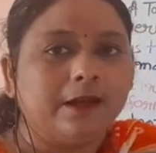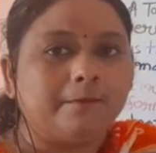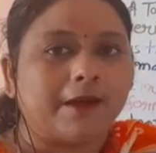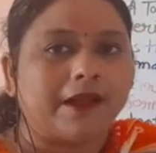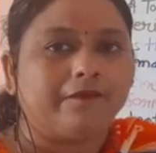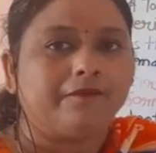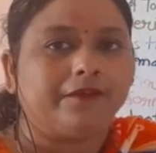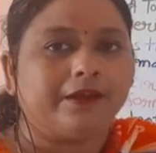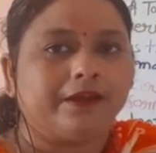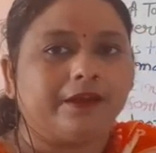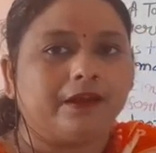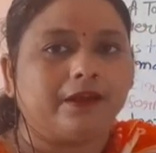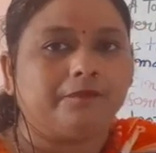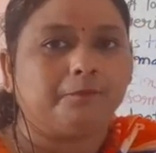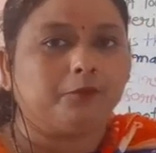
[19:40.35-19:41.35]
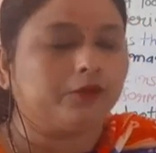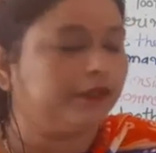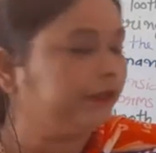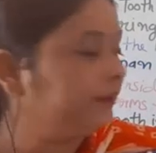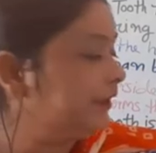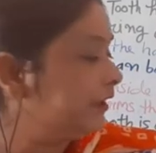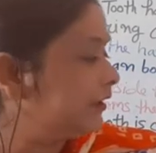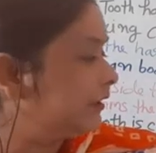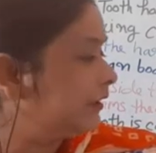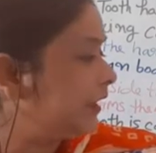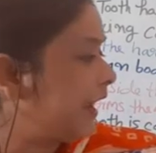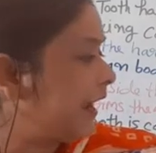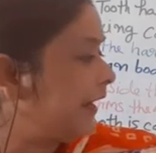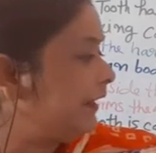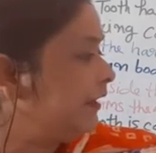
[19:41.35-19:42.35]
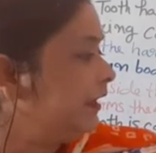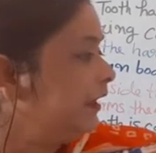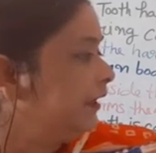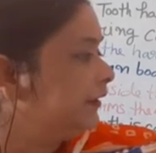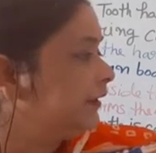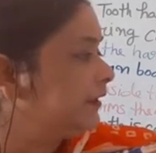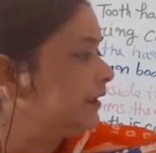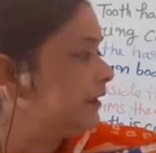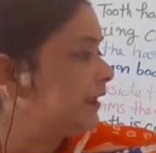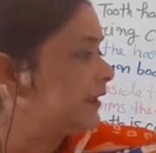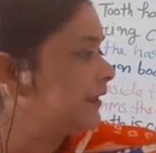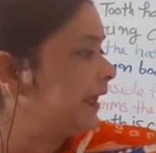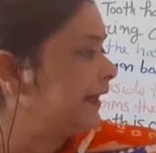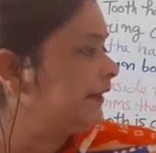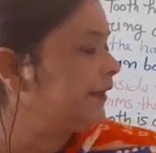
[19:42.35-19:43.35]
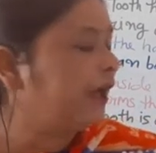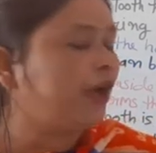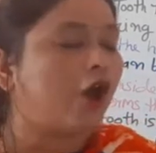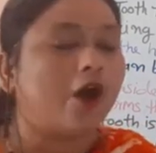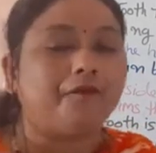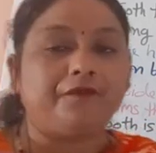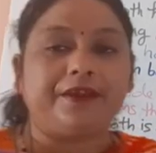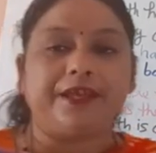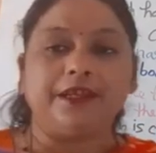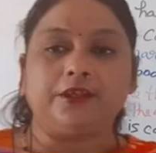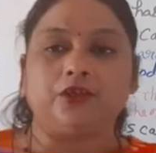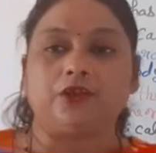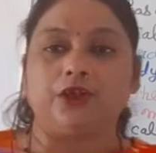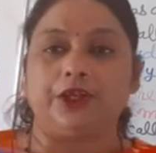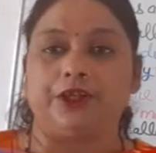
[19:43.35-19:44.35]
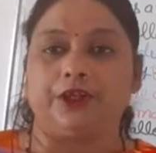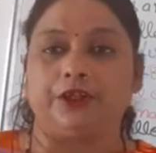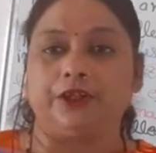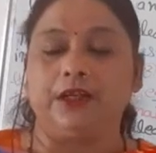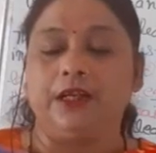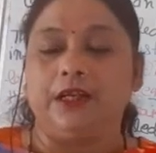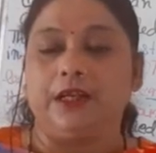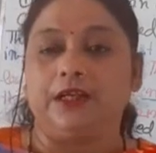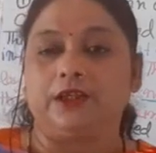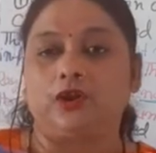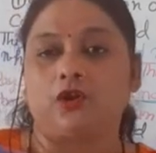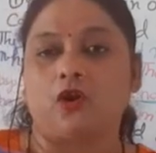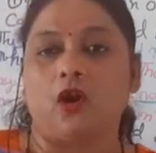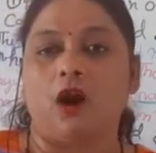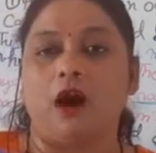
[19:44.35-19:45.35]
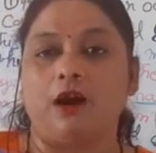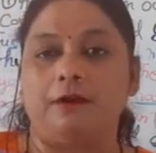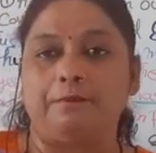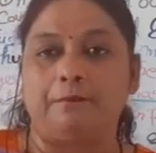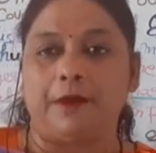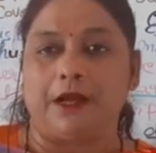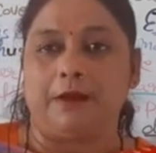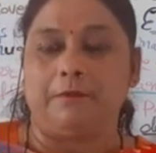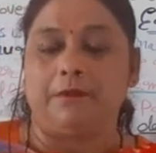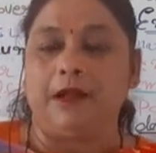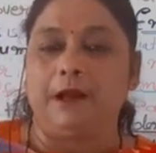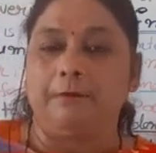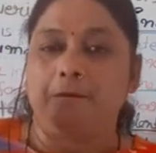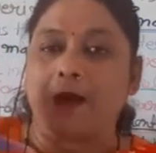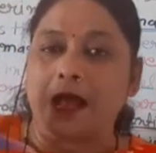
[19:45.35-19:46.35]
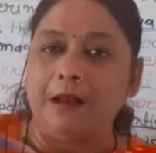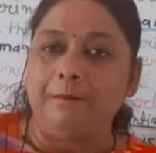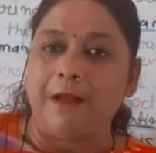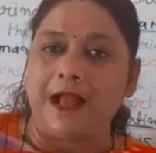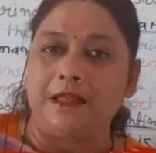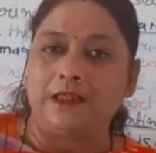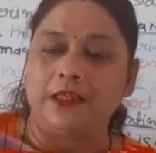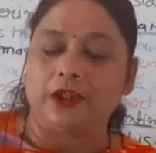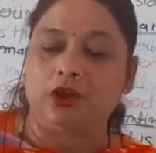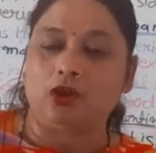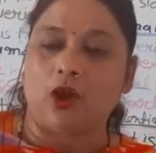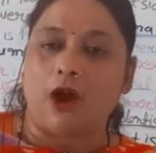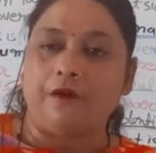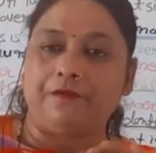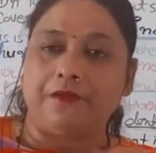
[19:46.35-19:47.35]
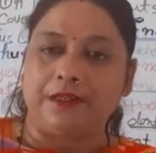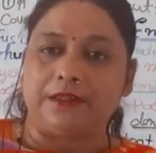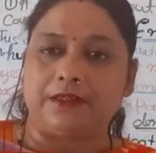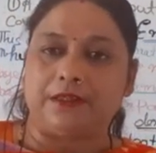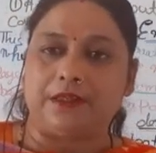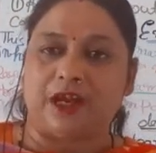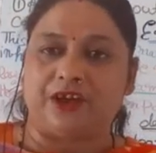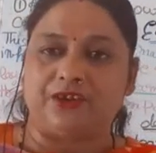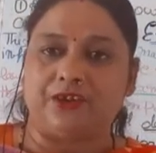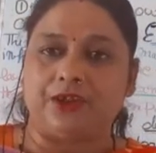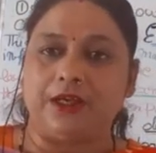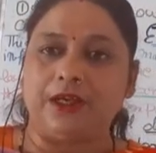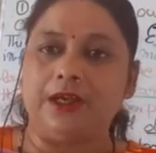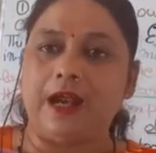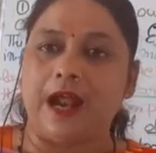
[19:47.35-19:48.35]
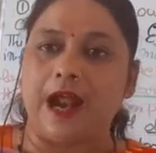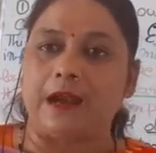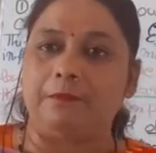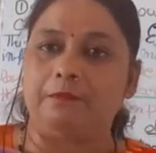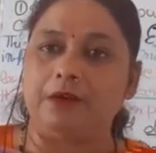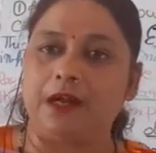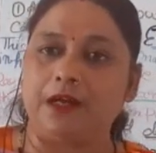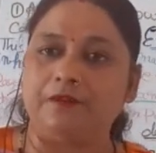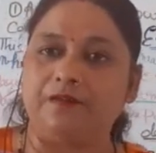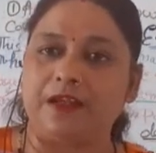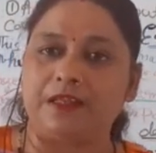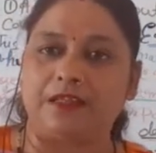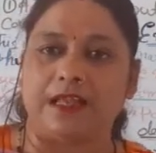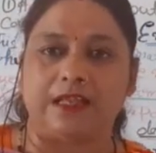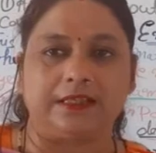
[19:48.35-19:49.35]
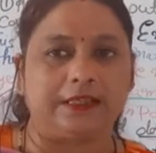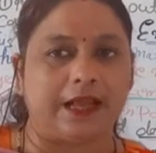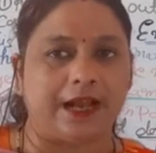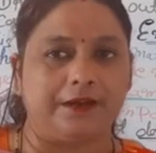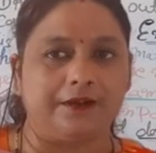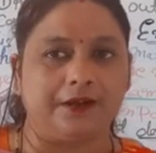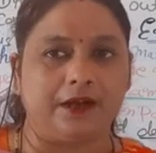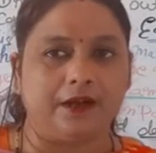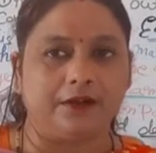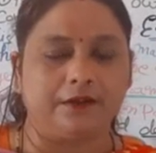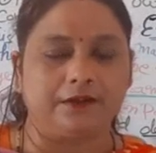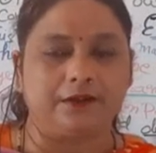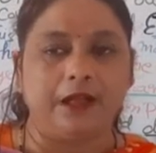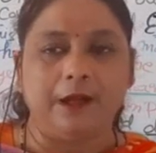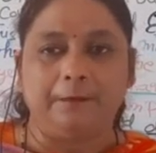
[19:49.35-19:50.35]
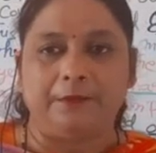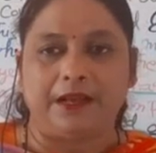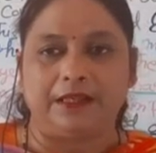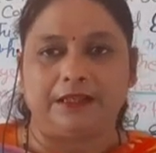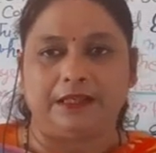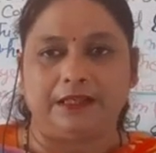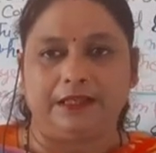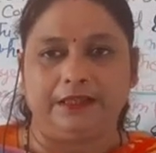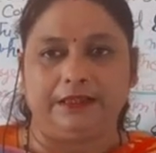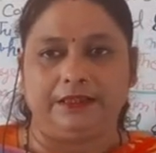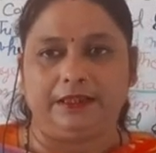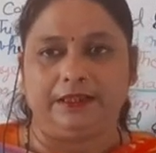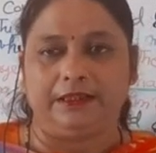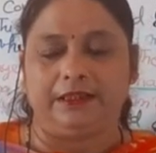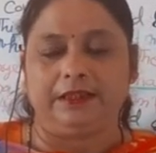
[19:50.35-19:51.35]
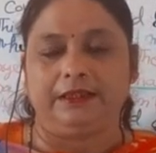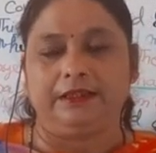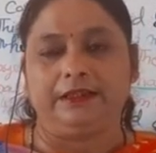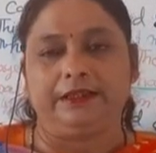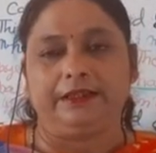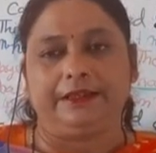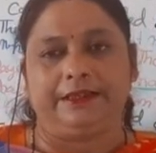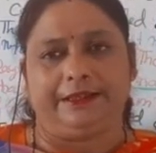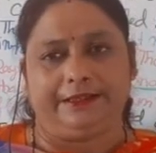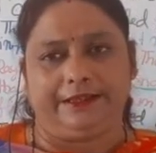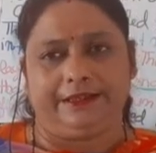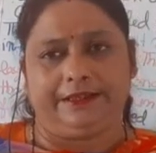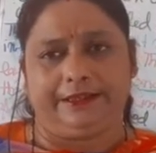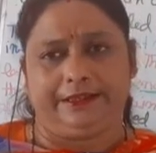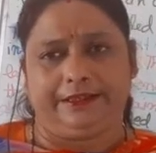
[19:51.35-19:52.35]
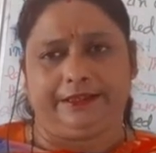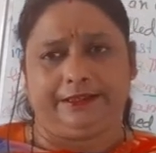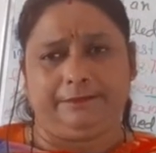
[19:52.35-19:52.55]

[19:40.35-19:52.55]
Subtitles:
My finger put in this line. This is the center of each teeth. Is called pulp. Pulp has a soft structure and blood vessels and nerves present in it.